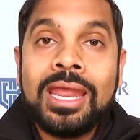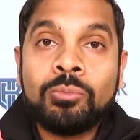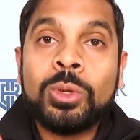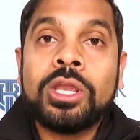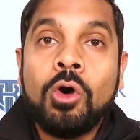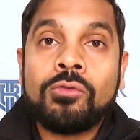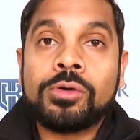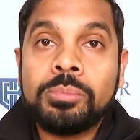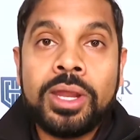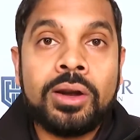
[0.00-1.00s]
And we go
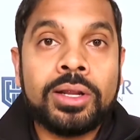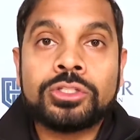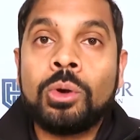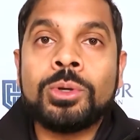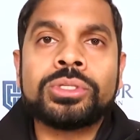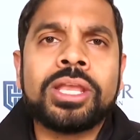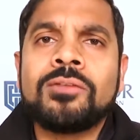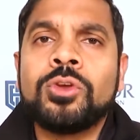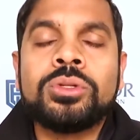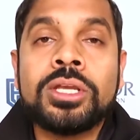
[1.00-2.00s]
from there. It's almost
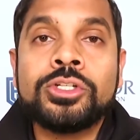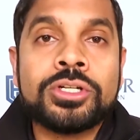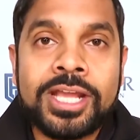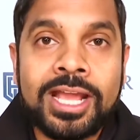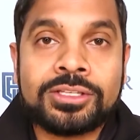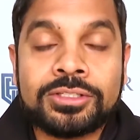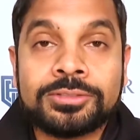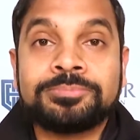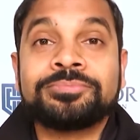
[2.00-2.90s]
like if you did your taxes.